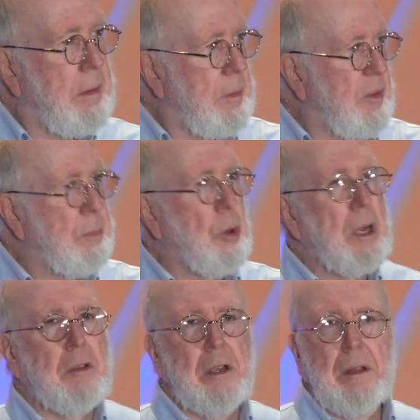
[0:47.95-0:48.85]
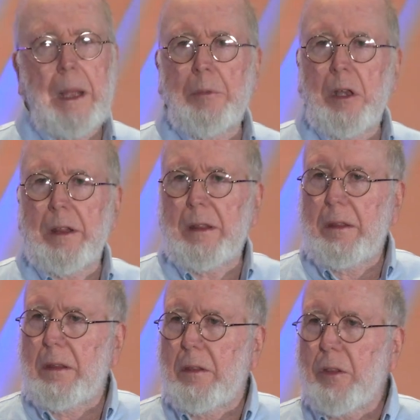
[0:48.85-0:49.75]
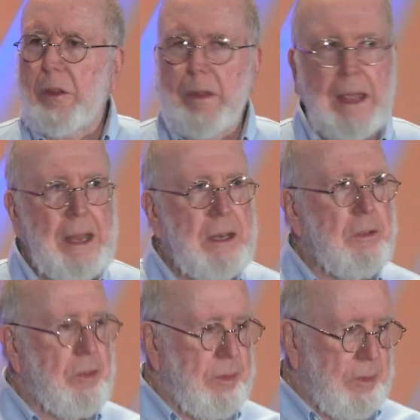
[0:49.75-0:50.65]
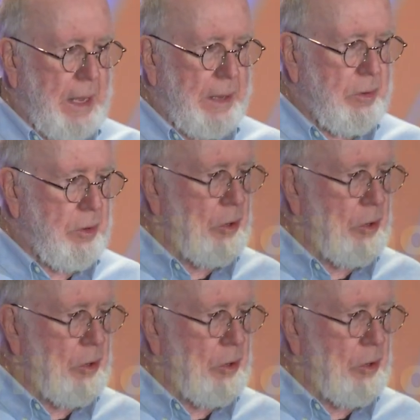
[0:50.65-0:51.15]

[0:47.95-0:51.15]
Spoiler, I'm going to go to the end, is that you're